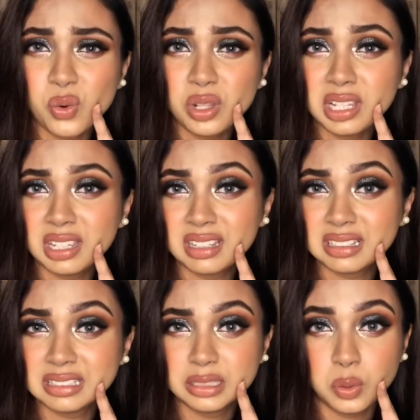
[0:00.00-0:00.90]
like,
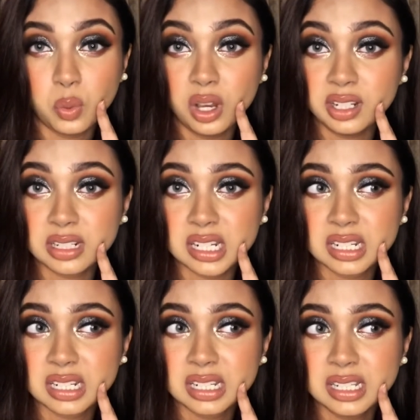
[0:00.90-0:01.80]
what?
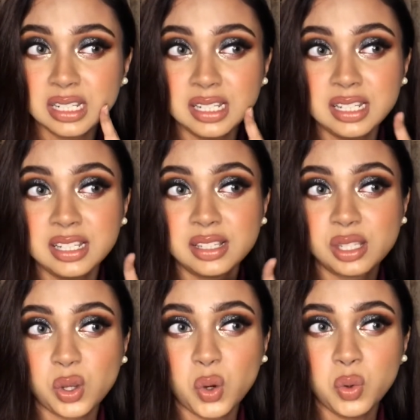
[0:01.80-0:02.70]

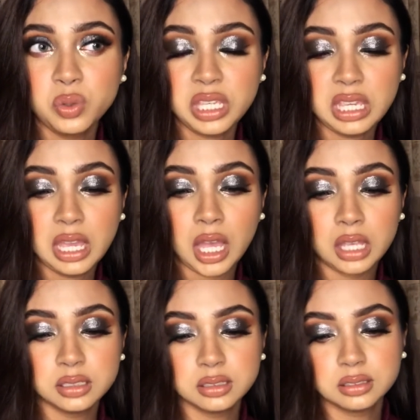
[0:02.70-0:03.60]
So yeah,